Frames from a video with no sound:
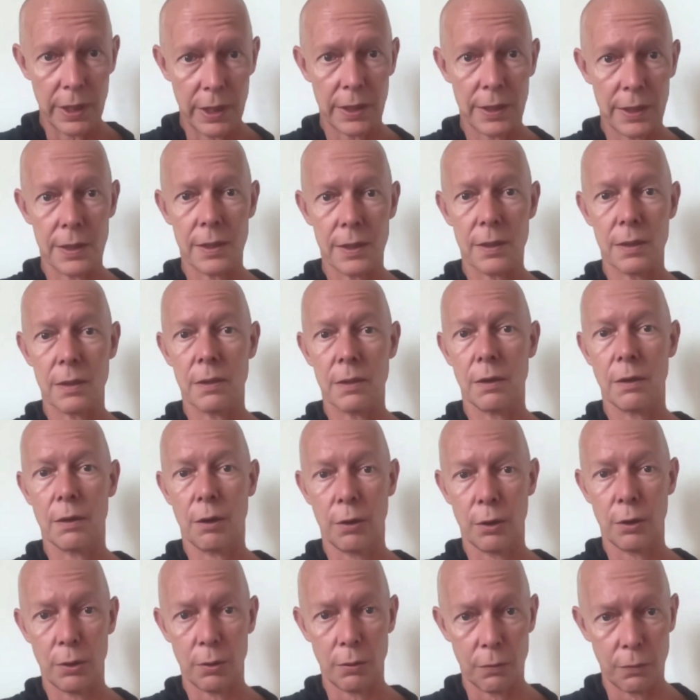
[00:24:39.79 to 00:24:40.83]
It's a
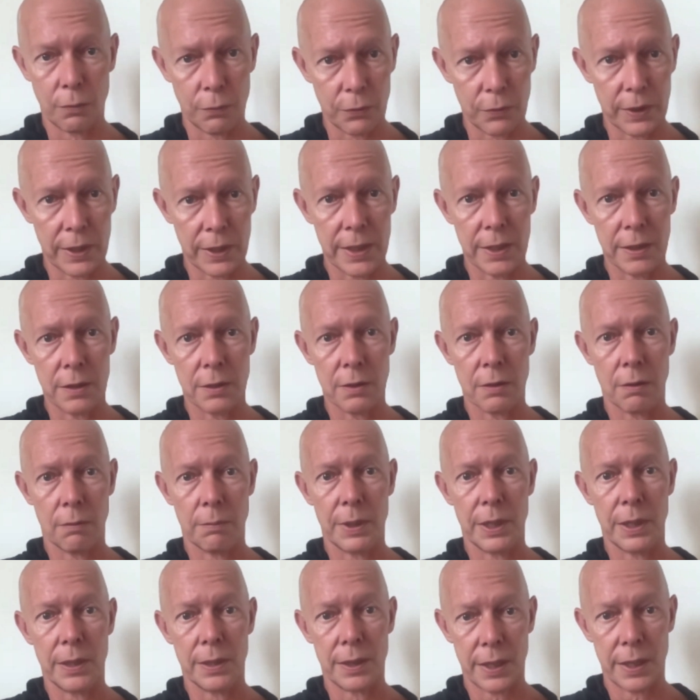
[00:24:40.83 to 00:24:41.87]
lot of things are
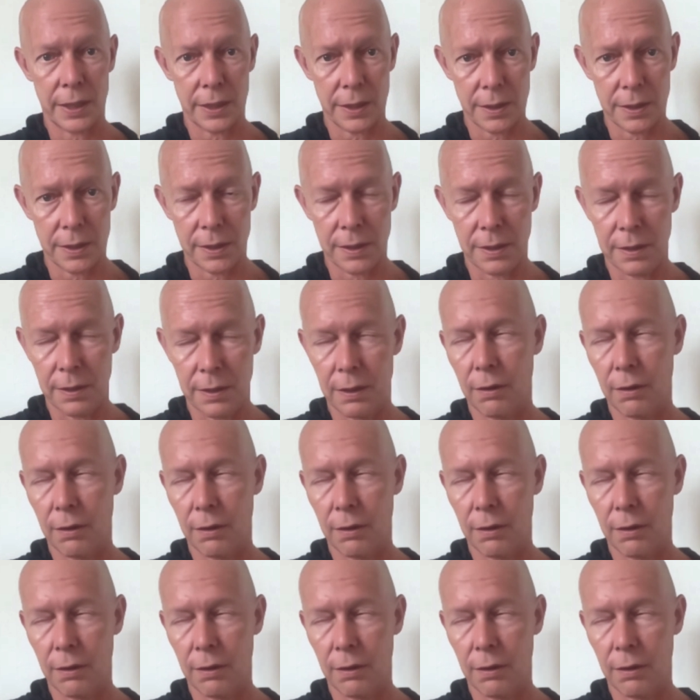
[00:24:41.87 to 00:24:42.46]
being tested.